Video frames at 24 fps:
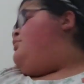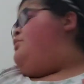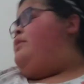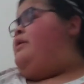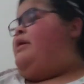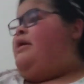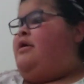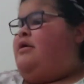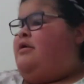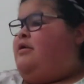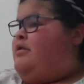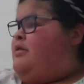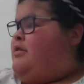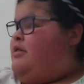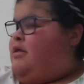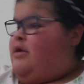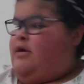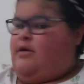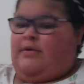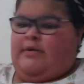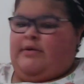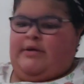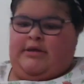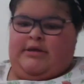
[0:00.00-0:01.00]
Wow,
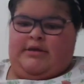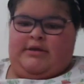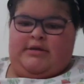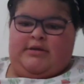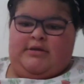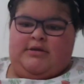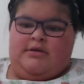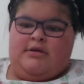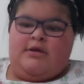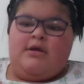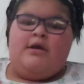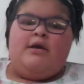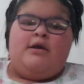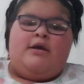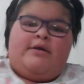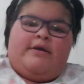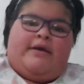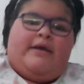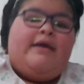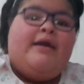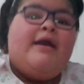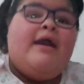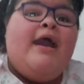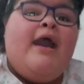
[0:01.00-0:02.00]
okay.
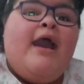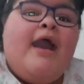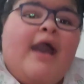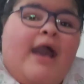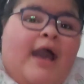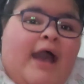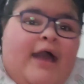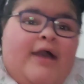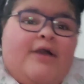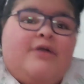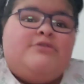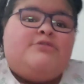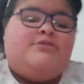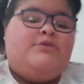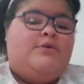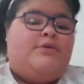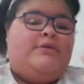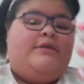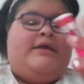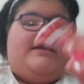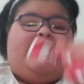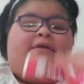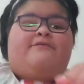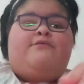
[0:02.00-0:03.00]
Okay, I also
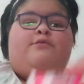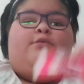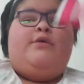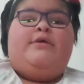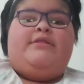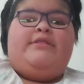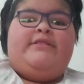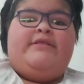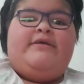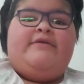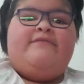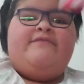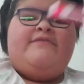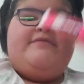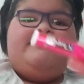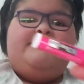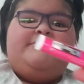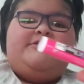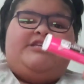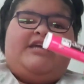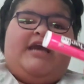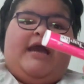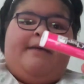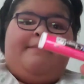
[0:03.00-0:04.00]
only have one thing
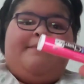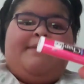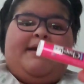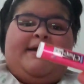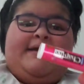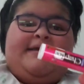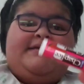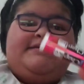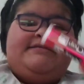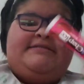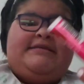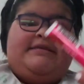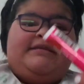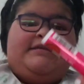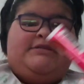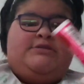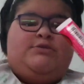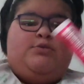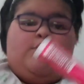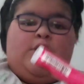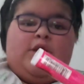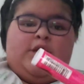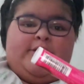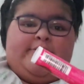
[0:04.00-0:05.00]
from Chap Ice. It
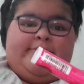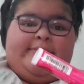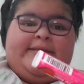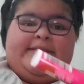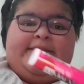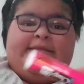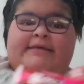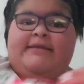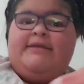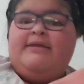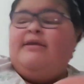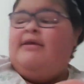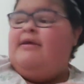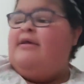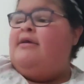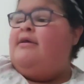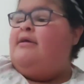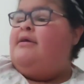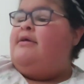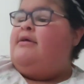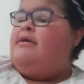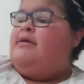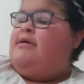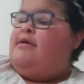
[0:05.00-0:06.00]
is watermelon.
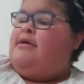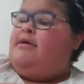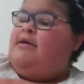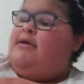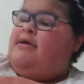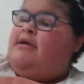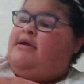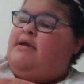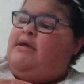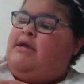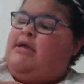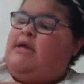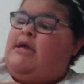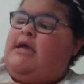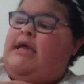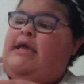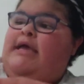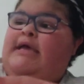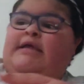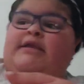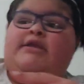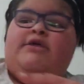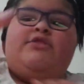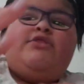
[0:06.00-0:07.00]

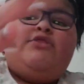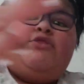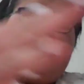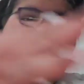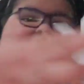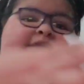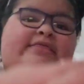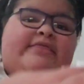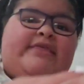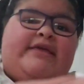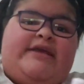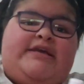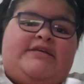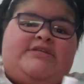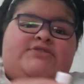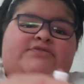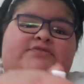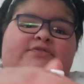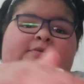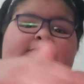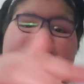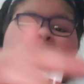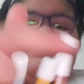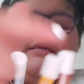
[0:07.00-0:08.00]
And three
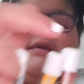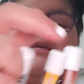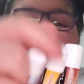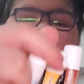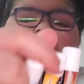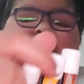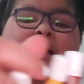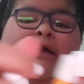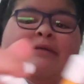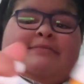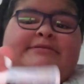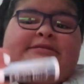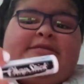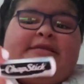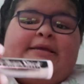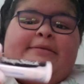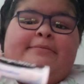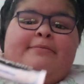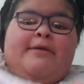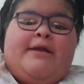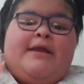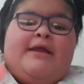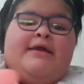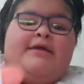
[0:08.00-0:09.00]
things from the
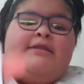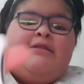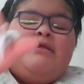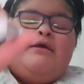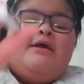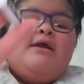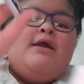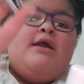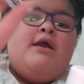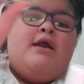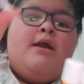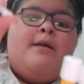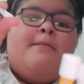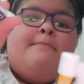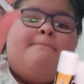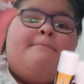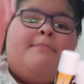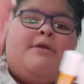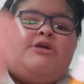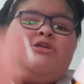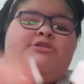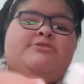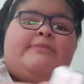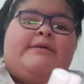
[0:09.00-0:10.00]
Chapstick brand.
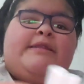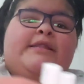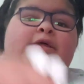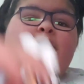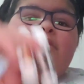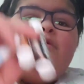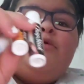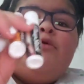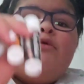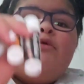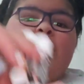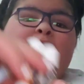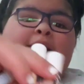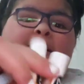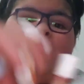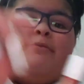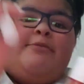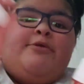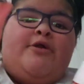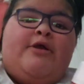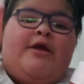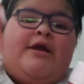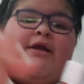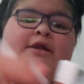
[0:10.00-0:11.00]
Marshmallow,
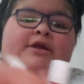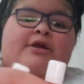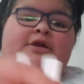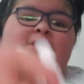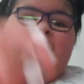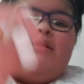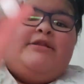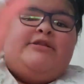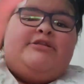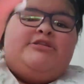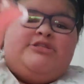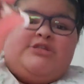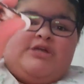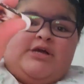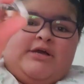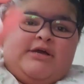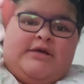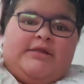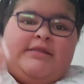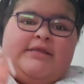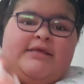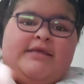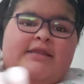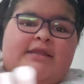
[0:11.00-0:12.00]
graham cracker, and
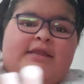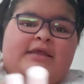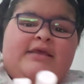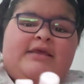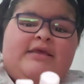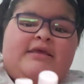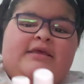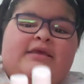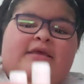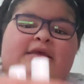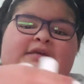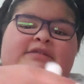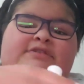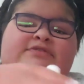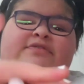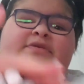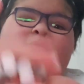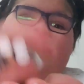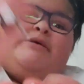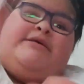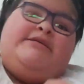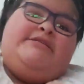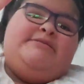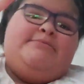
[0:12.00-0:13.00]
chocolate. It's
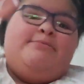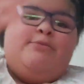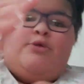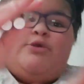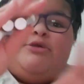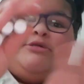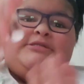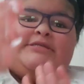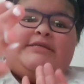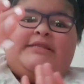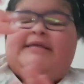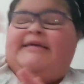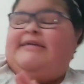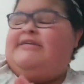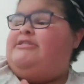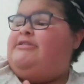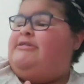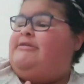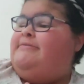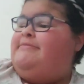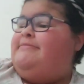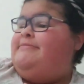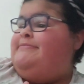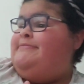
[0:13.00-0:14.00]
from a s'mores
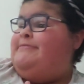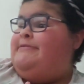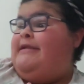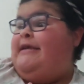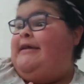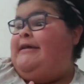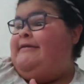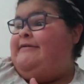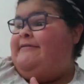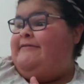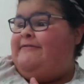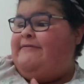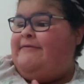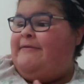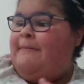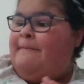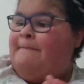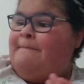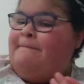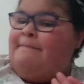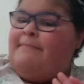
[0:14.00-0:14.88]
collection. Nice.